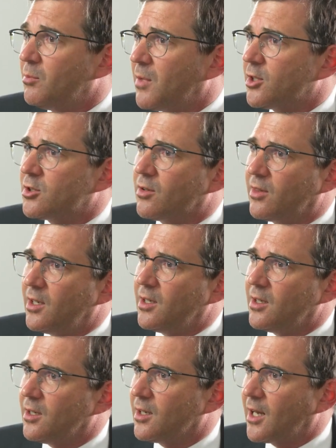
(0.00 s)
much
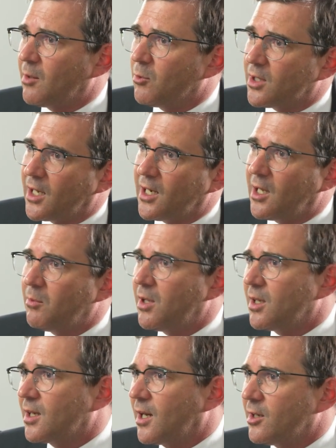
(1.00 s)
the
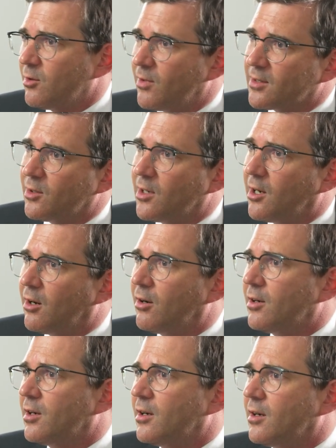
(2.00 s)
hemodynamic
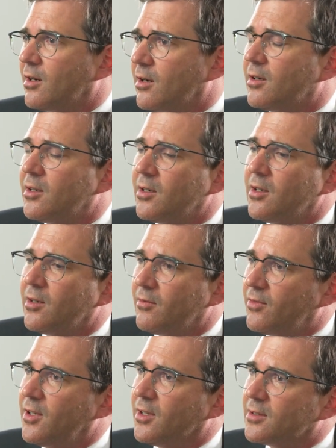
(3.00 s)
cardiovascular
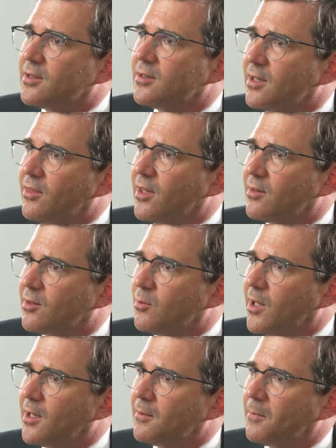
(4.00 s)
field in that way.